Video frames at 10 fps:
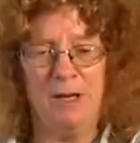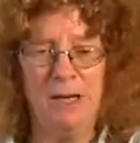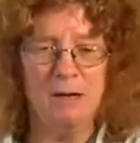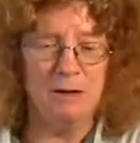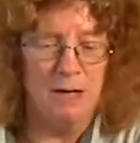
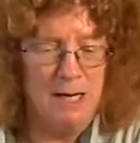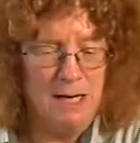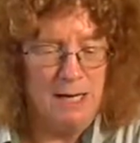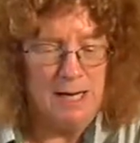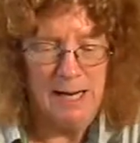here
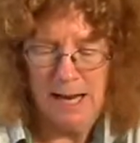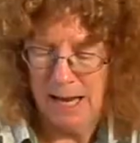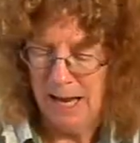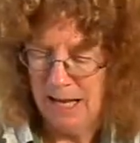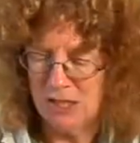
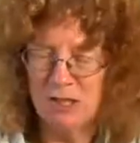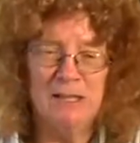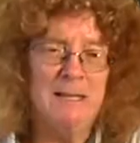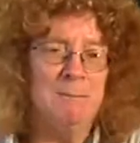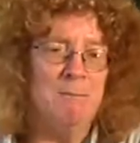
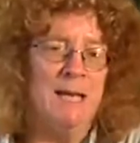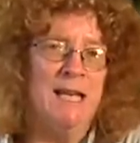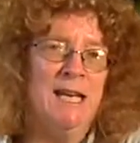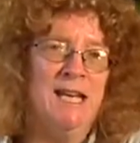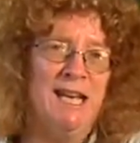actually
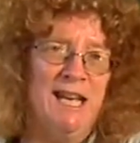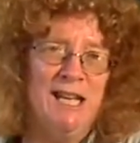made it